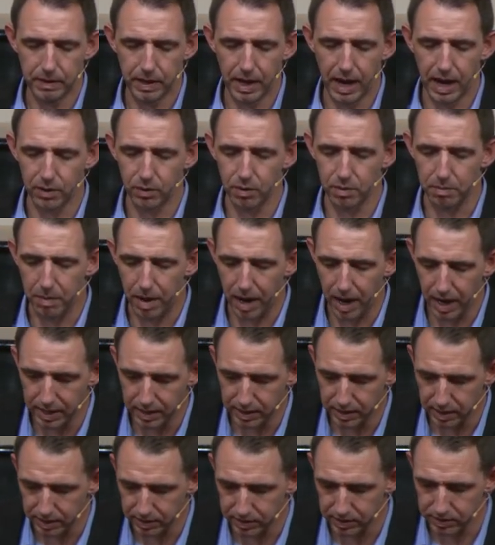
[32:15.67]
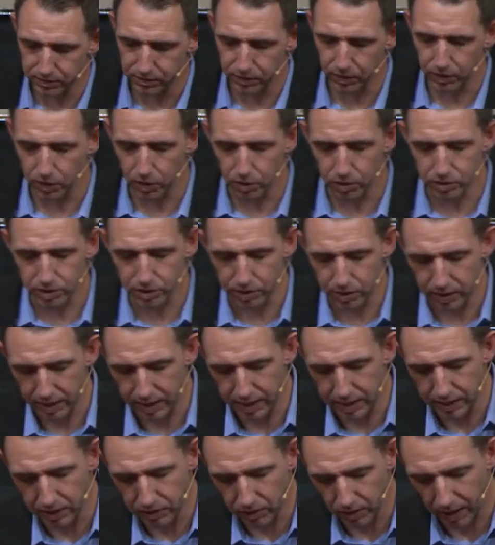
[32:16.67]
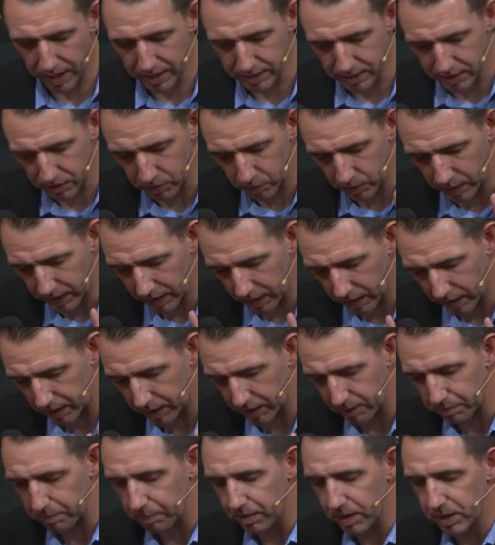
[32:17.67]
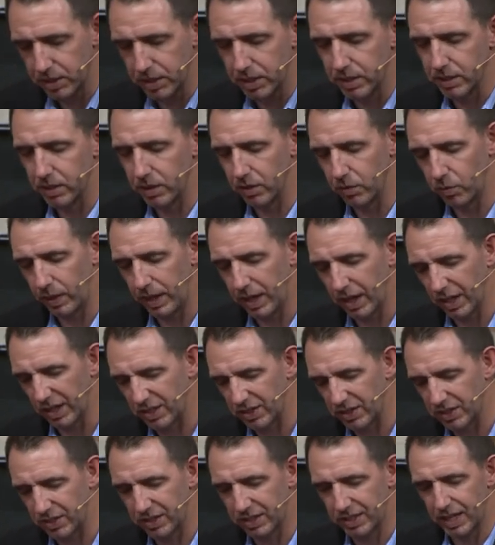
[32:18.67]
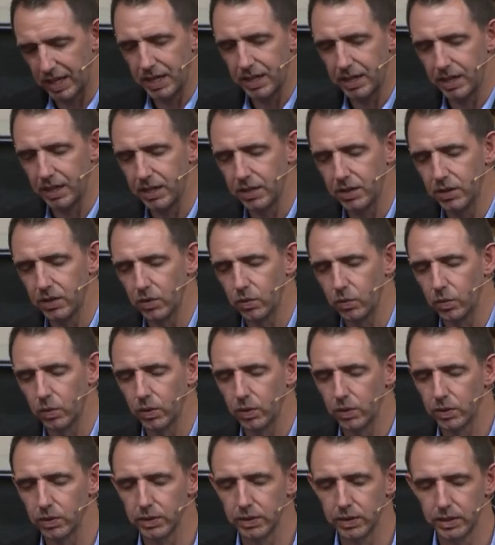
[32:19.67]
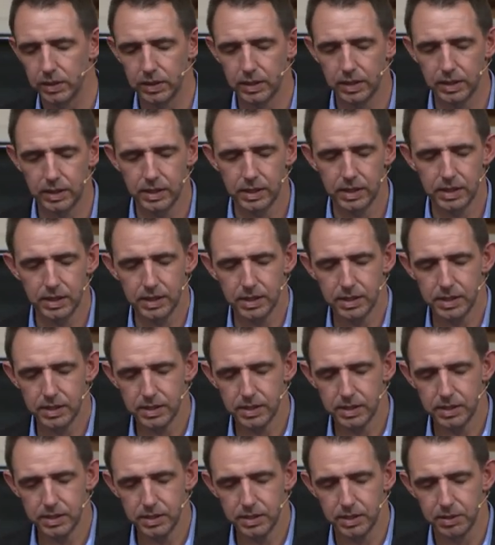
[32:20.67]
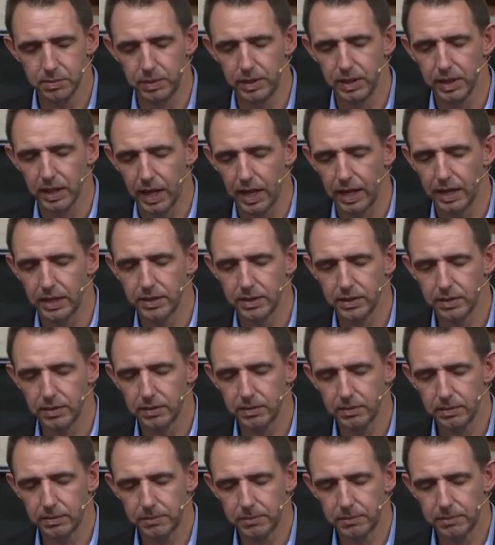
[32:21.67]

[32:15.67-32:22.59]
God, remind us for those that are in Christ that we are commissioned, that we are sent into the world to be light.